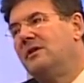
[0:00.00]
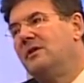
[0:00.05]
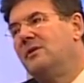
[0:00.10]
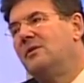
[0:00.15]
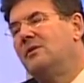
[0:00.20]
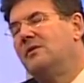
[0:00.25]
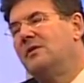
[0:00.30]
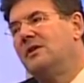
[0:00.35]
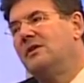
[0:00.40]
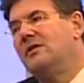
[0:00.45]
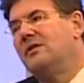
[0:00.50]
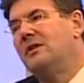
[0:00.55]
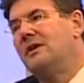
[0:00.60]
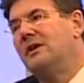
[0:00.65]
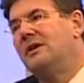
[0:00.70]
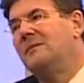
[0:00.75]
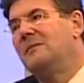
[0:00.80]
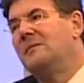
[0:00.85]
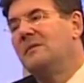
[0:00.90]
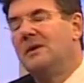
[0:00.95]

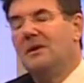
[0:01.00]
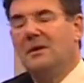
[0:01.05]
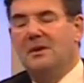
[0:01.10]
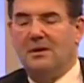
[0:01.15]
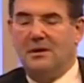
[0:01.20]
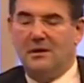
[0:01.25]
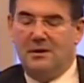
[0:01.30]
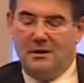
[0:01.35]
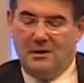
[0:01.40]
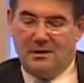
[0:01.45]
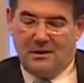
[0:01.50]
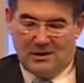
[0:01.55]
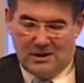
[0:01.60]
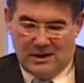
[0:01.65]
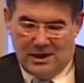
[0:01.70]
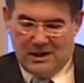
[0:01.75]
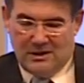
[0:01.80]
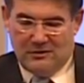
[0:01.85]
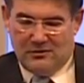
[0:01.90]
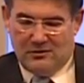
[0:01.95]
University
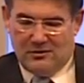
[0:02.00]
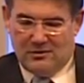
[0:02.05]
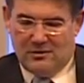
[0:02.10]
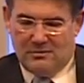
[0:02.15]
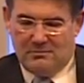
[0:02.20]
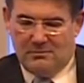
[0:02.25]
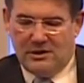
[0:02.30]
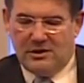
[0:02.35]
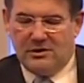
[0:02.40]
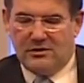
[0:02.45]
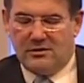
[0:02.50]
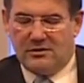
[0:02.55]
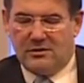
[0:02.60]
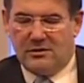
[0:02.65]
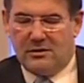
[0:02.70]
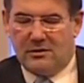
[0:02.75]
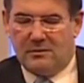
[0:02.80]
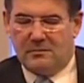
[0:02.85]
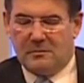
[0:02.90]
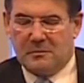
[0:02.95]
and
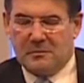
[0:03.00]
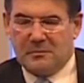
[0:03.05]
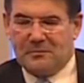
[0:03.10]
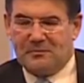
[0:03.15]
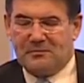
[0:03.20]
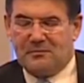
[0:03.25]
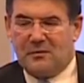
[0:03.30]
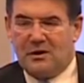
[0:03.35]
commissioned them